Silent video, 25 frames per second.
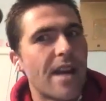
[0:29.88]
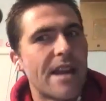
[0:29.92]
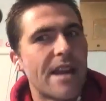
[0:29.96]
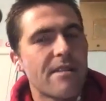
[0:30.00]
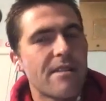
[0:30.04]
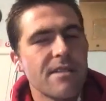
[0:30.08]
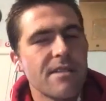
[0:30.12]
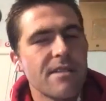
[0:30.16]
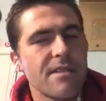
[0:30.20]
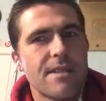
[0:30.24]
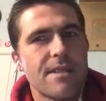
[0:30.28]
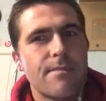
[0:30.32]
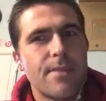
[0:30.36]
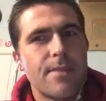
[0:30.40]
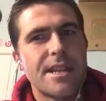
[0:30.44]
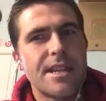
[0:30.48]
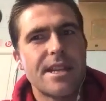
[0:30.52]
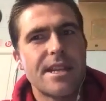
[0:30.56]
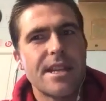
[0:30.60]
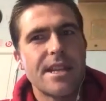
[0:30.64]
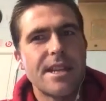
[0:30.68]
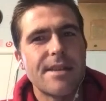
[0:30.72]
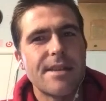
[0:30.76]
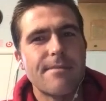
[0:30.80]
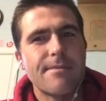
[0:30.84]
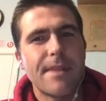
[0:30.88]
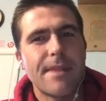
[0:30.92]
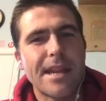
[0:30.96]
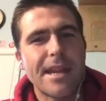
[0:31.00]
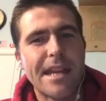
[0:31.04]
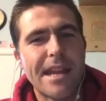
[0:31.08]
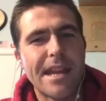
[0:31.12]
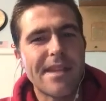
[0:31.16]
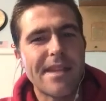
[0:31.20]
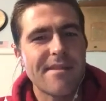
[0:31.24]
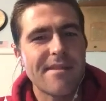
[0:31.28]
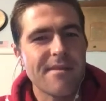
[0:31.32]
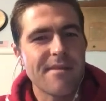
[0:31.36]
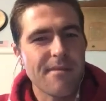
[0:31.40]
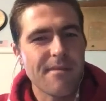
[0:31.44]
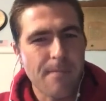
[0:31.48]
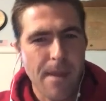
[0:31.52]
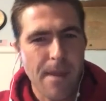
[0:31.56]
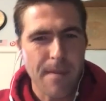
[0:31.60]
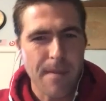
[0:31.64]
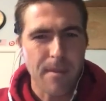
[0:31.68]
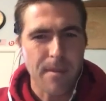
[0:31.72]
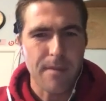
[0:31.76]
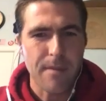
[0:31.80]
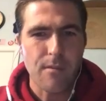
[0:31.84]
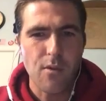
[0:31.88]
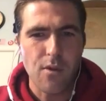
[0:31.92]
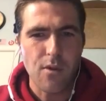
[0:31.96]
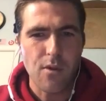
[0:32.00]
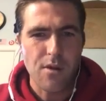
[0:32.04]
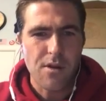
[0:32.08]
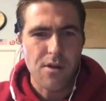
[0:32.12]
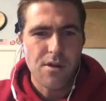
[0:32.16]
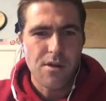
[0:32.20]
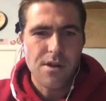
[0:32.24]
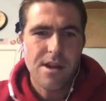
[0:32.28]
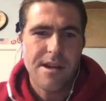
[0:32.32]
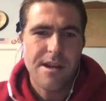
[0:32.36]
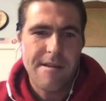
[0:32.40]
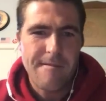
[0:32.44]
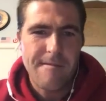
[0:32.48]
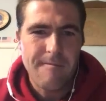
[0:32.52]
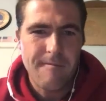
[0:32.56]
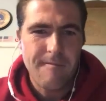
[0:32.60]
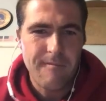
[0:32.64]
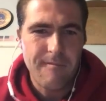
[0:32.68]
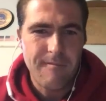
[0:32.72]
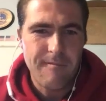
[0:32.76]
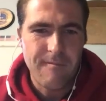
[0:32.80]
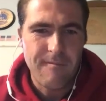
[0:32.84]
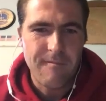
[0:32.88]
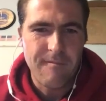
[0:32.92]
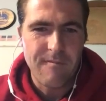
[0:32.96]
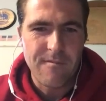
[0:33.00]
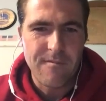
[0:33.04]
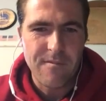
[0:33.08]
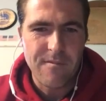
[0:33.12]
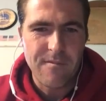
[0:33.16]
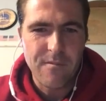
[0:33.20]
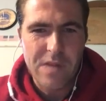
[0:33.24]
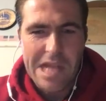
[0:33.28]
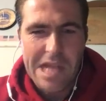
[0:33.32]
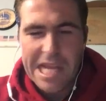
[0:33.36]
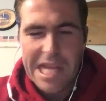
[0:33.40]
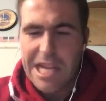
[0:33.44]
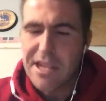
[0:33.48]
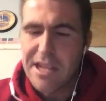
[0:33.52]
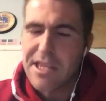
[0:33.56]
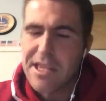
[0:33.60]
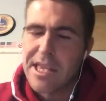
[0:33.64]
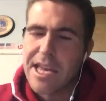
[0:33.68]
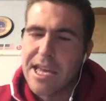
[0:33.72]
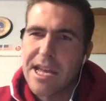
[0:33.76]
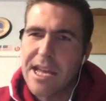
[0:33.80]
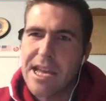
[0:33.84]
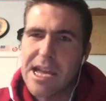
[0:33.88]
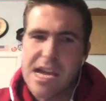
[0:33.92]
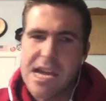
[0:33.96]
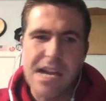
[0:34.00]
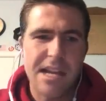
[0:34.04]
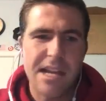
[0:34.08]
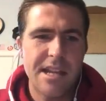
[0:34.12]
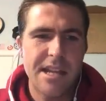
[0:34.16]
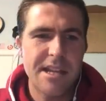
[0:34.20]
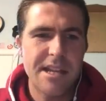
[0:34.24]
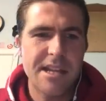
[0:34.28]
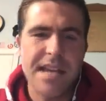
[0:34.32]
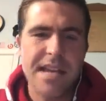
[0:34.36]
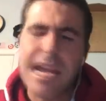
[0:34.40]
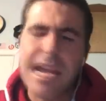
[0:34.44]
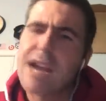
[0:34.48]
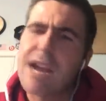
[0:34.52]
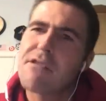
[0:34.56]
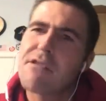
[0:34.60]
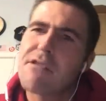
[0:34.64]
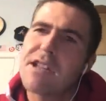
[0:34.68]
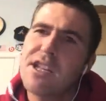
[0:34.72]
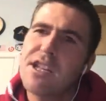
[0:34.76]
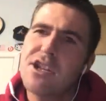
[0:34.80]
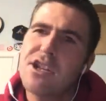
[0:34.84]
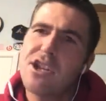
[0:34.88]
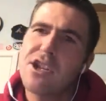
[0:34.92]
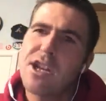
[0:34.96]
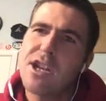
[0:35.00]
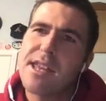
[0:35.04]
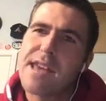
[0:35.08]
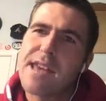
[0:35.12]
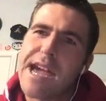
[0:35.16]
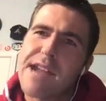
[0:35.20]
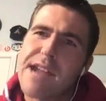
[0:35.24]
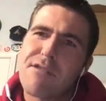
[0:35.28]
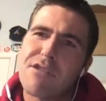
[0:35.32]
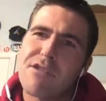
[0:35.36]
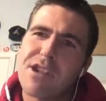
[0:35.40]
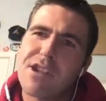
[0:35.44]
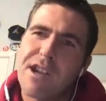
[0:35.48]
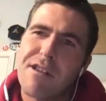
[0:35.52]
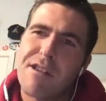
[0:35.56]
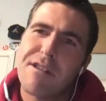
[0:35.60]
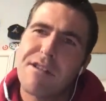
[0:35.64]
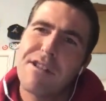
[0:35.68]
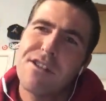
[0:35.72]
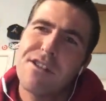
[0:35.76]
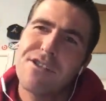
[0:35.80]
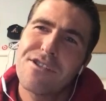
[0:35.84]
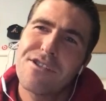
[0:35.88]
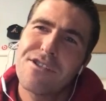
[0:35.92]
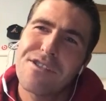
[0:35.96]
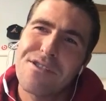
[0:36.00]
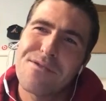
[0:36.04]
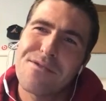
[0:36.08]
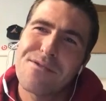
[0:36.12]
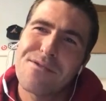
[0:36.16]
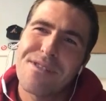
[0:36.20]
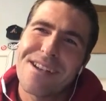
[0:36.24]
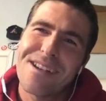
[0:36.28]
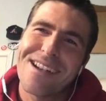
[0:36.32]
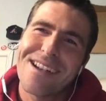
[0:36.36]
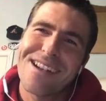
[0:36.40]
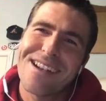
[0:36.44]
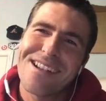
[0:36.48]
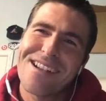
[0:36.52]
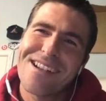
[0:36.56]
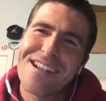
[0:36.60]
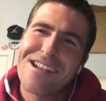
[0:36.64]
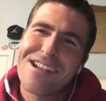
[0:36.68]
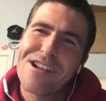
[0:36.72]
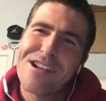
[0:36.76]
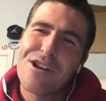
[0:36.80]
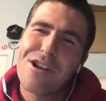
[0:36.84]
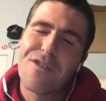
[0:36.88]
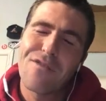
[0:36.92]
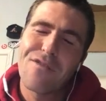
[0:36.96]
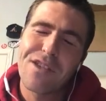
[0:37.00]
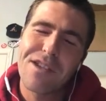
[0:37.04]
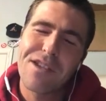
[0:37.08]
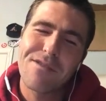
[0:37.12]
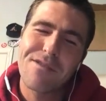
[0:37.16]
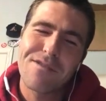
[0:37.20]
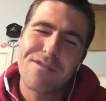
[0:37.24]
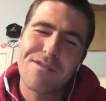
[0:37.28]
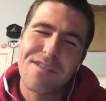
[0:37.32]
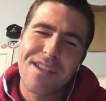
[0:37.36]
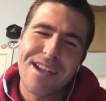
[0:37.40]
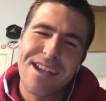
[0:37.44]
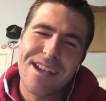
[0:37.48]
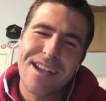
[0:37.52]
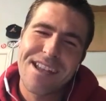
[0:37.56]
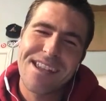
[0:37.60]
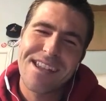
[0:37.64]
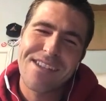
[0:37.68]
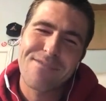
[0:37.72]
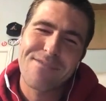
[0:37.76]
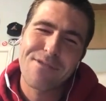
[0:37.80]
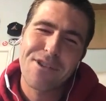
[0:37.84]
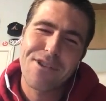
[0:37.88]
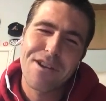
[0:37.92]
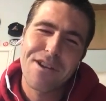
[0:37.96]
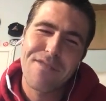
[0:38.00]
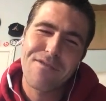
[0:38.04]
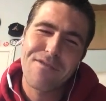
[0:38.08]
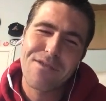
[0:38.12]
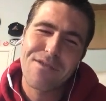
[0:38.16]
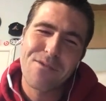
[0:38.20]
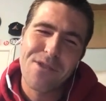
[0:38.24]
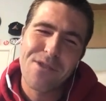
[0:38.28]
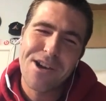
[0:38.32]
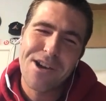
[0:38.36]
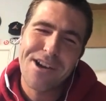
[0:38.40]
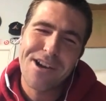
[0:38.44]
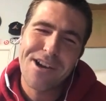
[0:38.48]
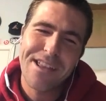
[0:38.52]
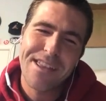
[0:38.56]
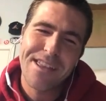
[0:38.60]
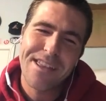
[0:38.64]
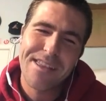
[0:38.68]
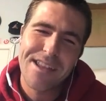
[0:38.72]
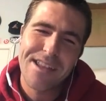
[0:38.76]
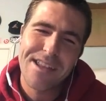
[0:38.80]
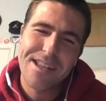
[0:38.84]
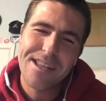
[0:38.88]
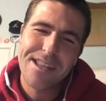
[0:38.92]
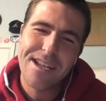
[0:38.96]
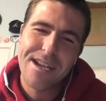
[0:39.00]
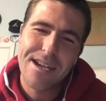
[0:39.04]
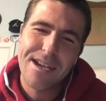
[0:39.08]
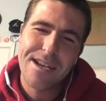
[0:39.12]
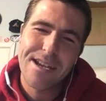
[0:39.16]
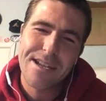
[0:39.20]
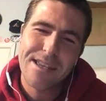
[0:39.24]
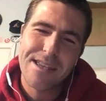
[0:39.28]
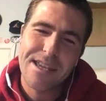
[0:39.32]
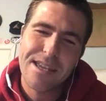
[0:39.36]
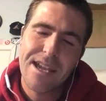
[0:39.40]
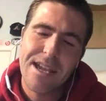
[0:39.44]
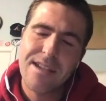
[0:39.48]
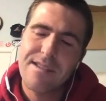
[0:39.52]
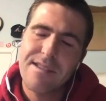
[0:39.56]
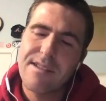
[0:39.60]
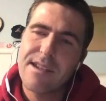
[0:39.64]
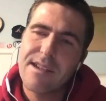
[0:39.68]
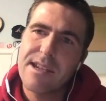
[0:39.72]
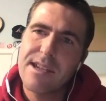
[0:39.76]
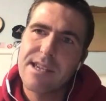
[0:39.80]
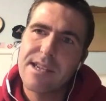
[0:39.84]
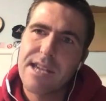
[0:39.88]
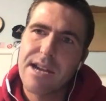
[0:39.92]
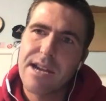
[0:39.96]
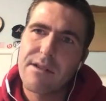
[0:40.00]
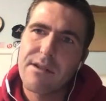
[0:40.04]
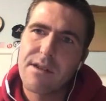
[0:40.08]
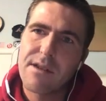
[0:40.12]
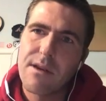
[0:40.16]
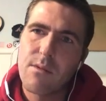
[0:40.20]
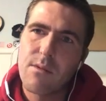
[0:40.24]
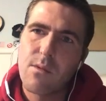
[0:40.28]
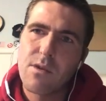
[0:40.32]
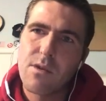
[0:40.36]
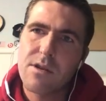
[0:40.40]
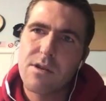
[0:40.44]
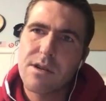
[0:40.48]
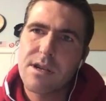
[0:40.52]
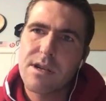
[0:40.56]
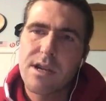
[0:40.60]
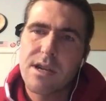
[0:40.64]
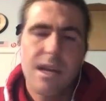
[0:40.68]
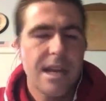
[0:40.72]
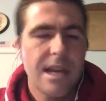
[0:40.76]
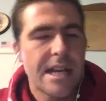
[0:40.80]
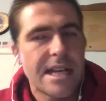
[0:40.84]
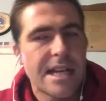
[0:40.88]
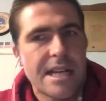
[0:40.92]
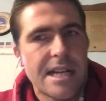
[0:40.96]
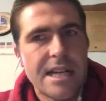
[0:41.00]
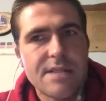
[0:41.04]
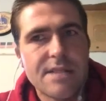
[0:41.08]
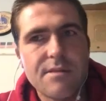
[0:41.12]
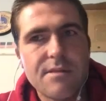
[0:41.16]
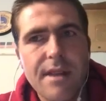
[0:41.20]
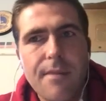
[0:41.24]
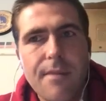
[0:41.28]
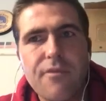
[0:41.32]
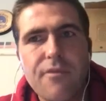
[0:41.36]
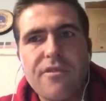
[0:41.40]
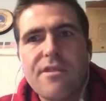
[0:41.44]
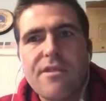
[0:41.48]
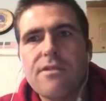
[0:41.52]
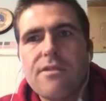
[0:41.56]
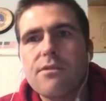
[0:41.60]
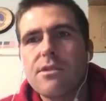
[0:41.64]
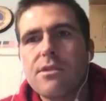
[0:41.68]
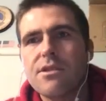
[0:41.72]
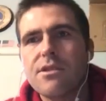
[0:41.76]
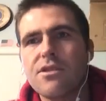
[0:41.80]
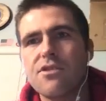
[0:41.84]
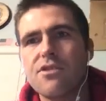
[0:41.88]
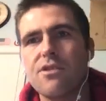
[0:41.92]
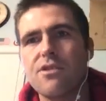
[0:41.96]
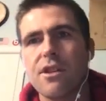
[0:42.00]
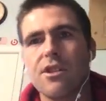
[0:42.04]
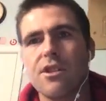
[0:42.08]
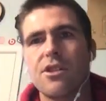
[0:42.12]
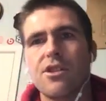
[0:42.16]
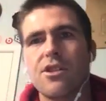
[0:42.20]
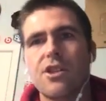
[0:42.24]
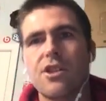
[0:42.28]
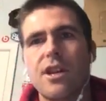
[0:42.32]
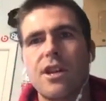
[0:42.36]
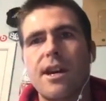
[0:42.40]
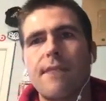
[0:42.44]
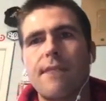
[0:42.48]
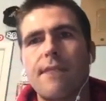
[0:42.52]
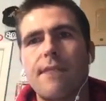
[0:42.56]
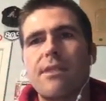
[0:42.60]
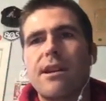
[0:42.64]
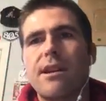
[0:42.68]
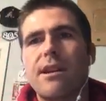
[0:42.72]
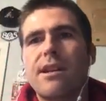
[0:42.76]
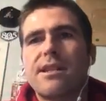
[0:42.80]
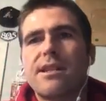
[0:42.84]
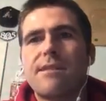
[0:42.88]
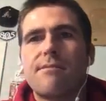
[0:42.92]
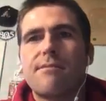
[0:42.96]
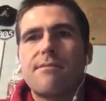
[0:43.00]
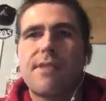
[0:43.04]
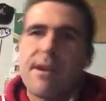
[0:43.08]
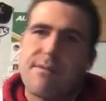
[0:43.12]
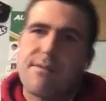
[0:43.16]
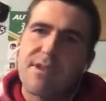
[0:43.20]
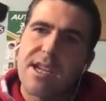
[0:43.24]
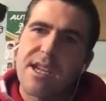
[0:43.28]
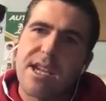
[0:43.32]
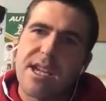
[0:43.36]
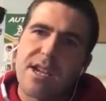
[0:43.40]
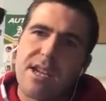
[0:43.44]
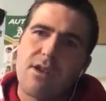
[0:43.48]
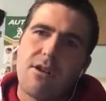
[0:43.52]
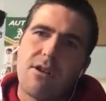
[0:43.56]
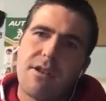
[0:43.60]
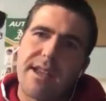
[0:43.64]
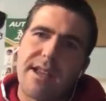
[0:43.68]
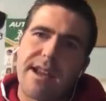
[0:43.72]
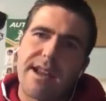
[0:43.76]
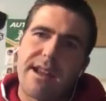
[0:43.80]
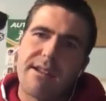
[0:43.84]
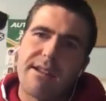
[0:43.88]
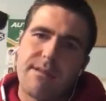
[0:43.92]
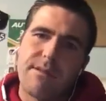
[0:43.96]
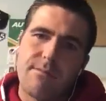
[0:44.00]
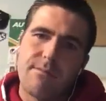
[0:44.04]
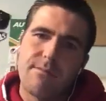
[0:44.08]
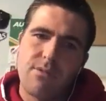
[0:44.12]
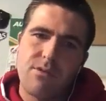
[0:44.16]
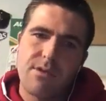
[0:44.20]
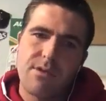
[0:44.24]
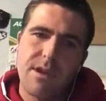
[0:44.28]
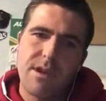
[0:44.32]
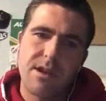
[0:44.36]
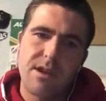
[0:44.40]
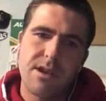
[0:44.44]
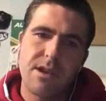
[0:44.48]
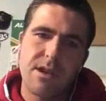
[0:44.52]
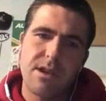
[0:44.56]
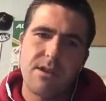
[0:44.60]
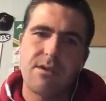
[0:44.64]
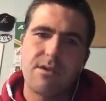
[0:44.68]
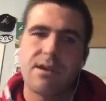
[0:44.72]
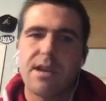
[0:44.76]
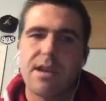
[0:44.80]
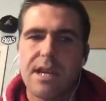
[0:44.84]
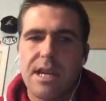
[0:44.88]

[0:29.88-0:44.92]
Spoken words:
virus, but my guess is it might be more related to the heritage, the Irish heritage. So hopefully he's recovering well. And then Casey, he's out on work. That's what happens when you do a construction job. Sometimes you get called out of the blue there. So